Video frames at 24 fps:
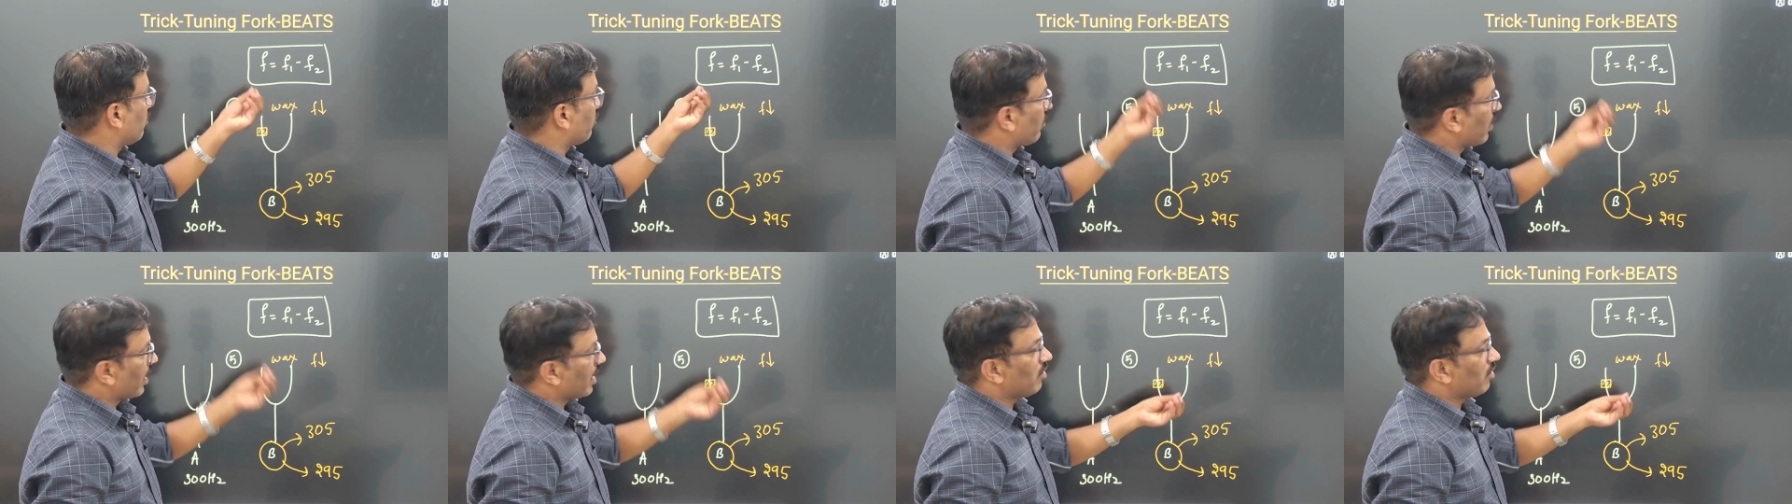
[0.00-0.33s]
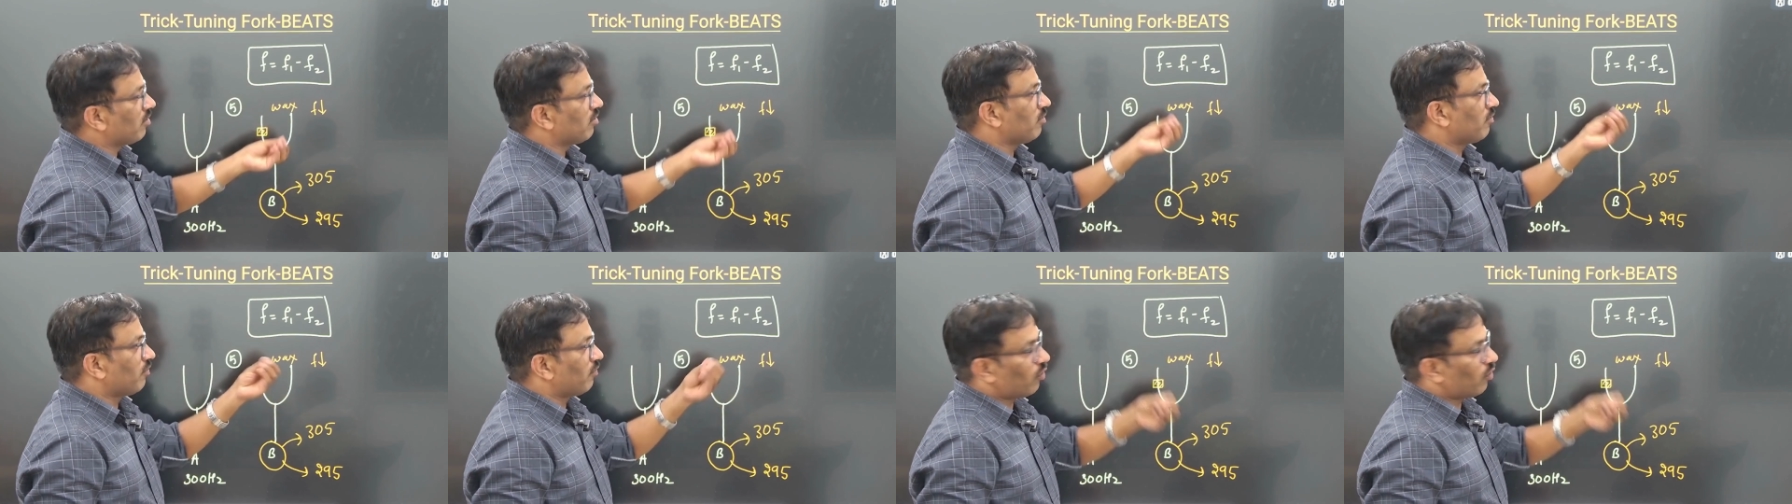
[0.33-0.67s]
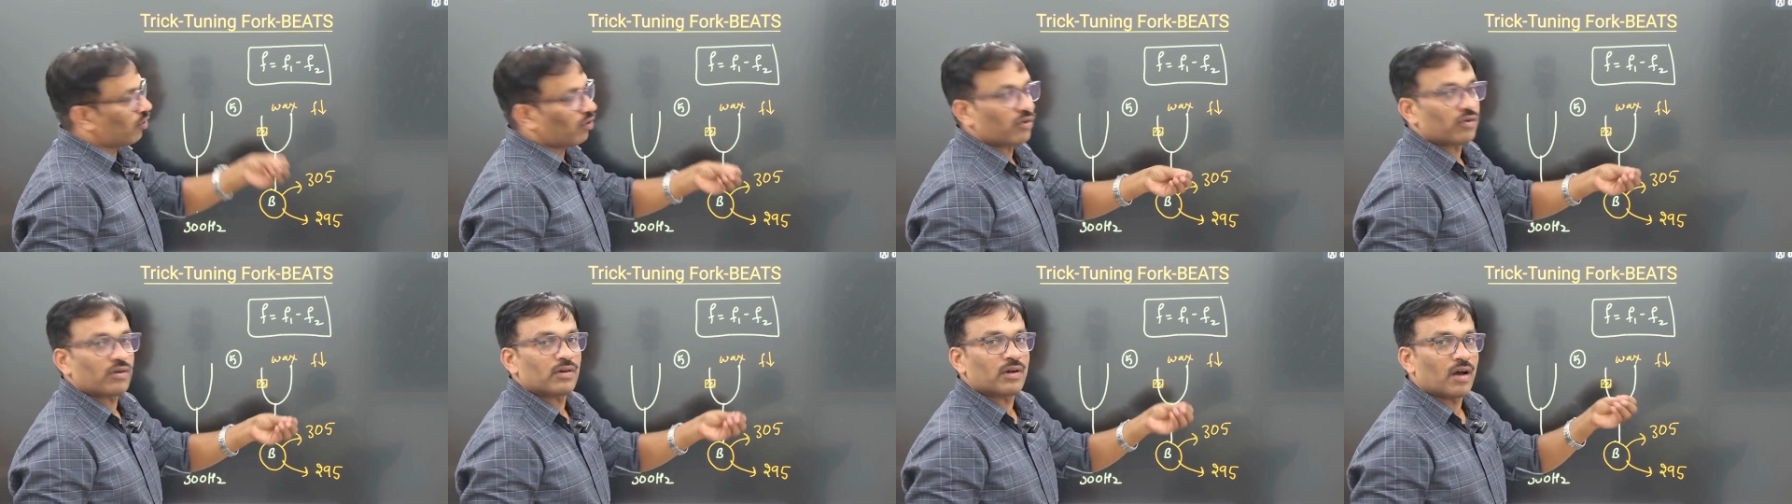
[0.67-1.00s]
5,
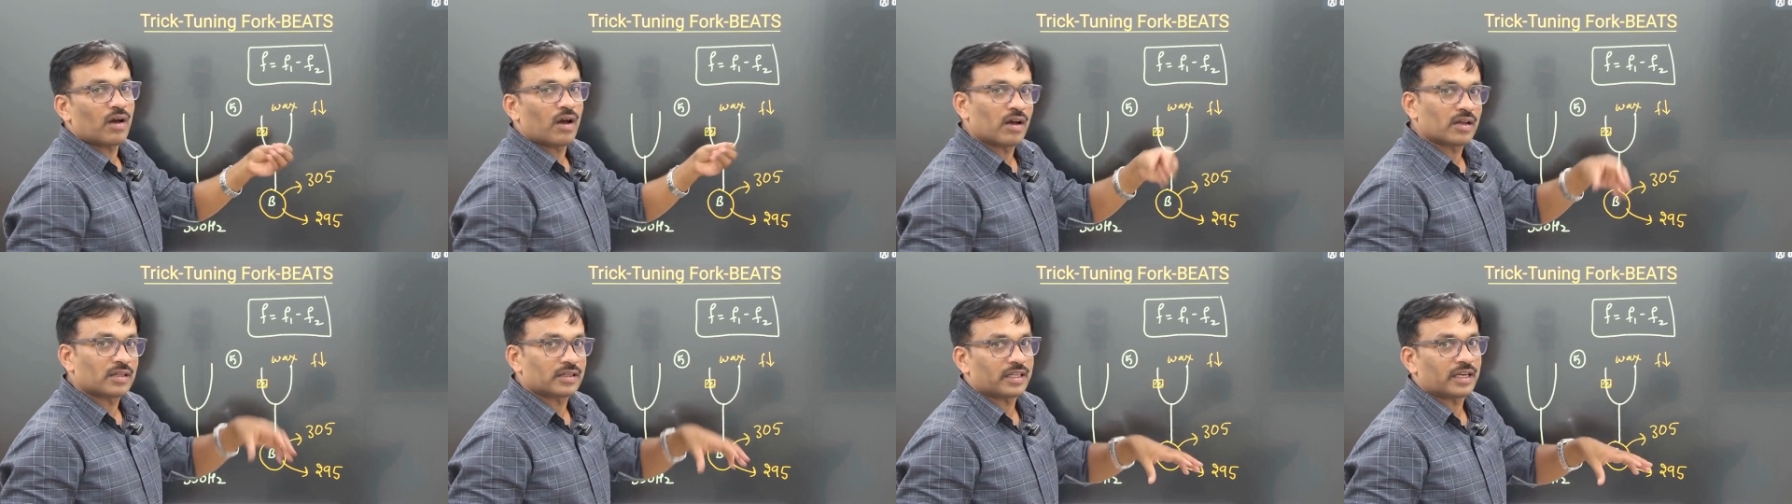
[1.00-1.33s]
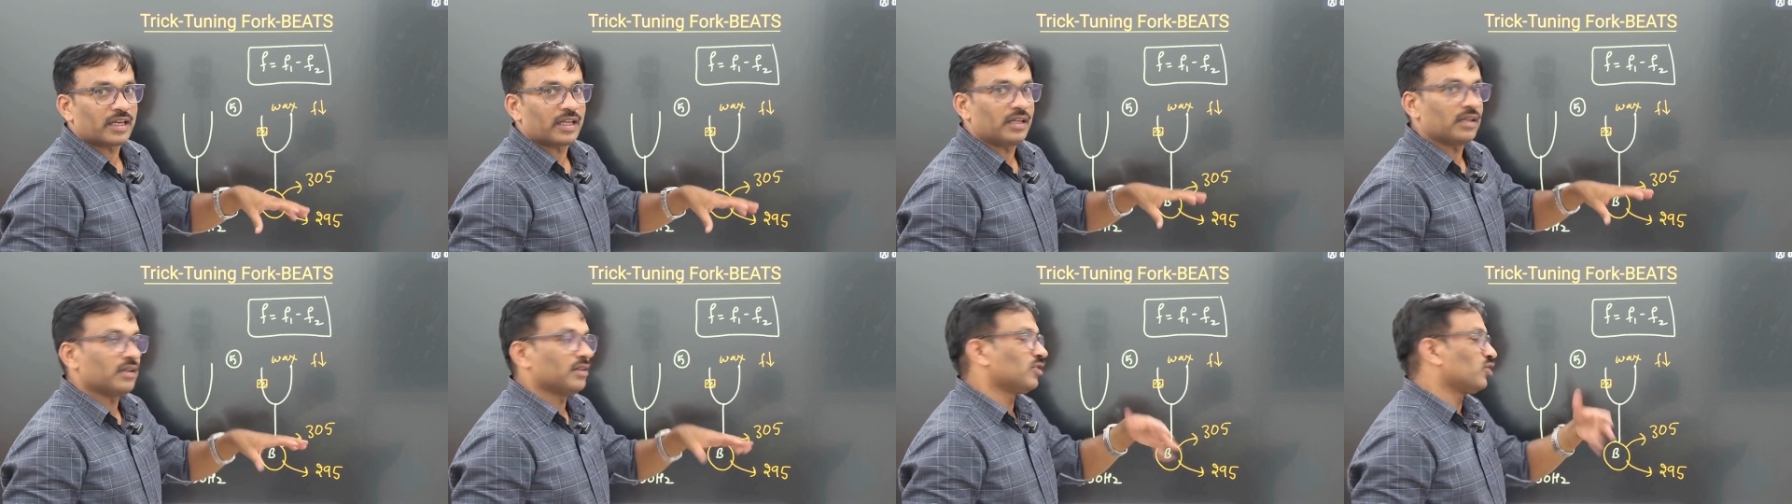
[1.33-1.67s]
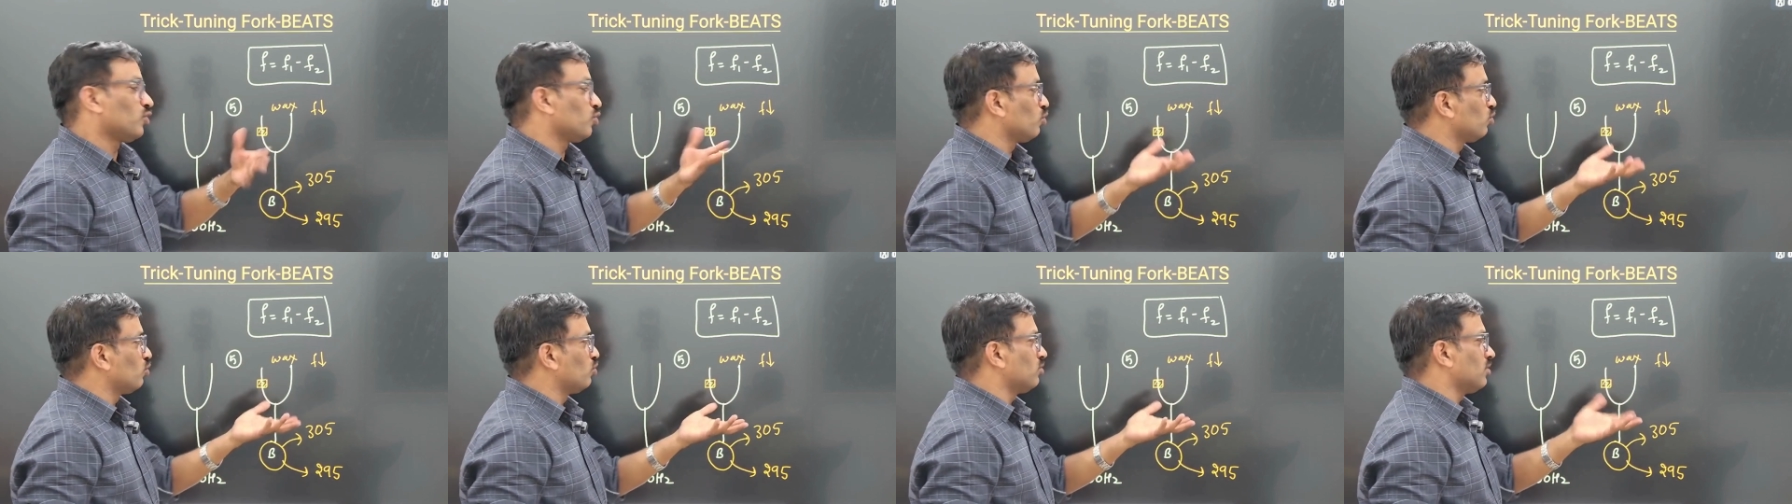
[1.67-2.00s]
4 or 3,
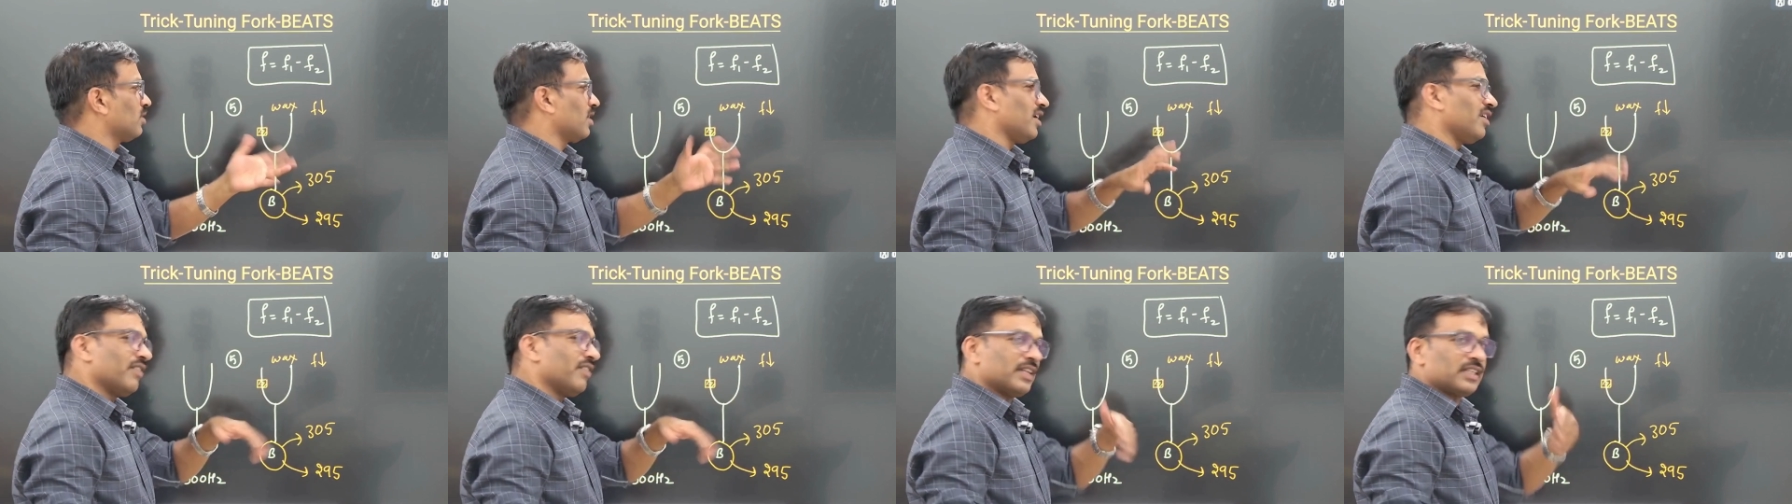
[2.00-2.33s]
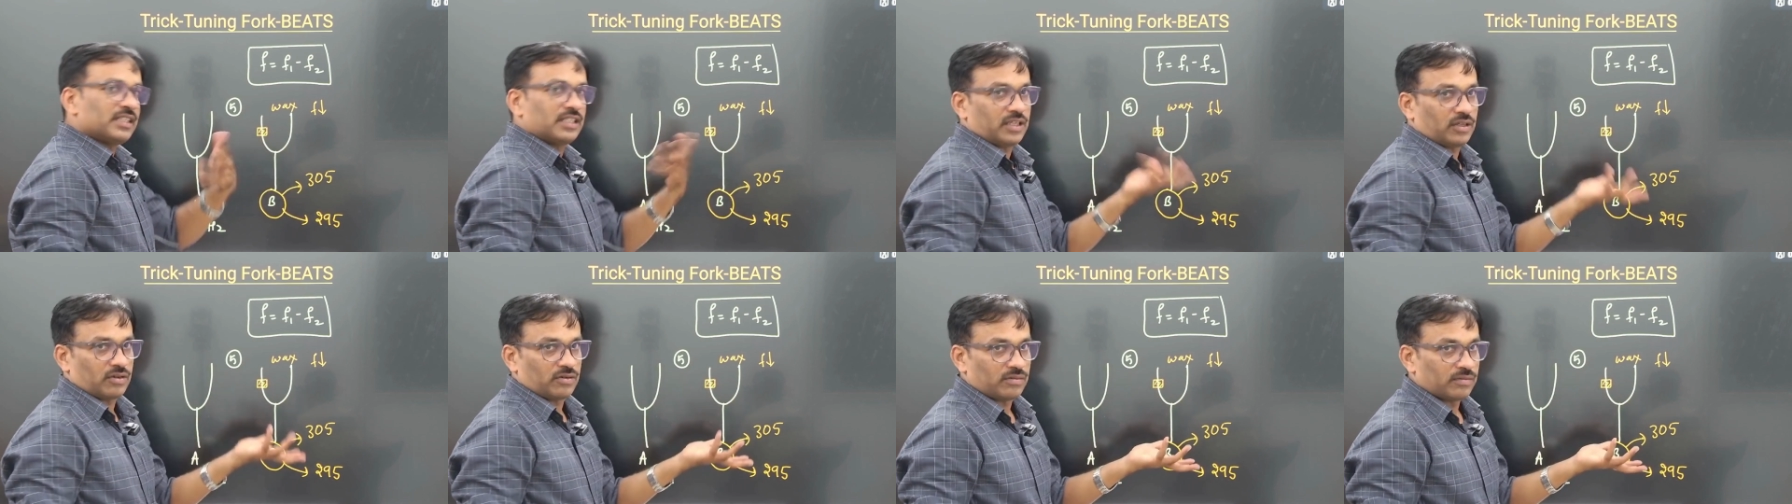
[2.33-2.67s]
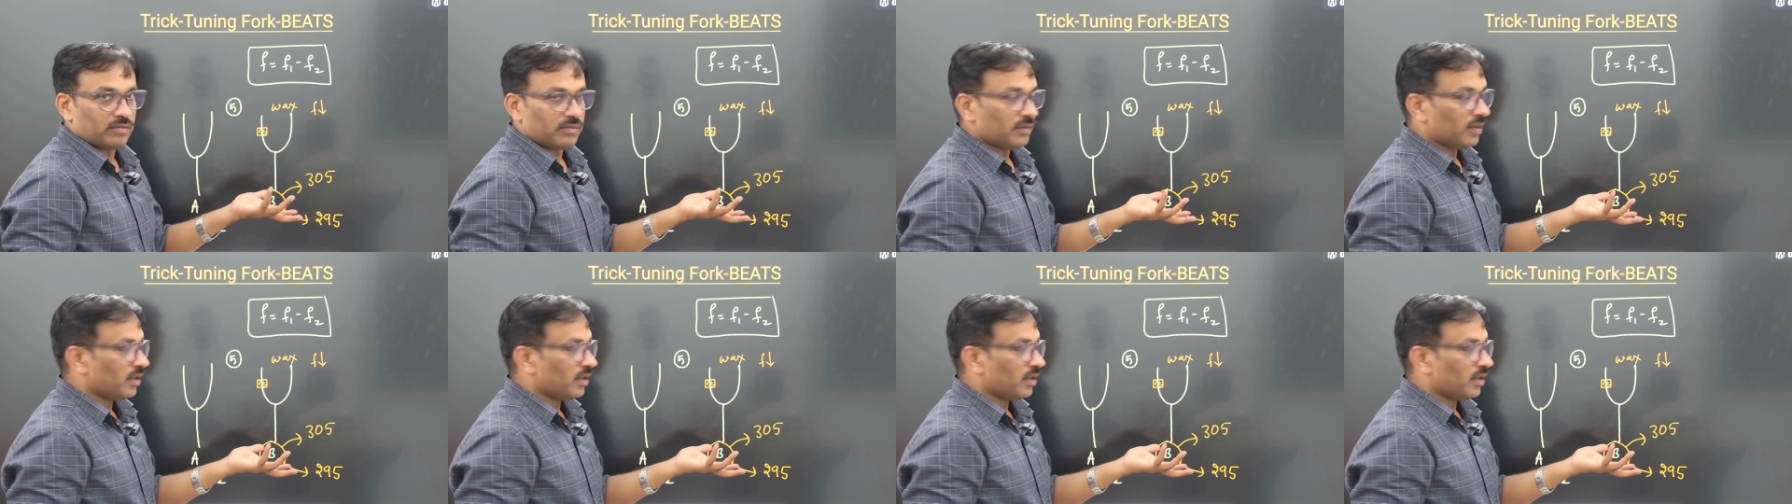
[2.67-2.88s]
2, even 0,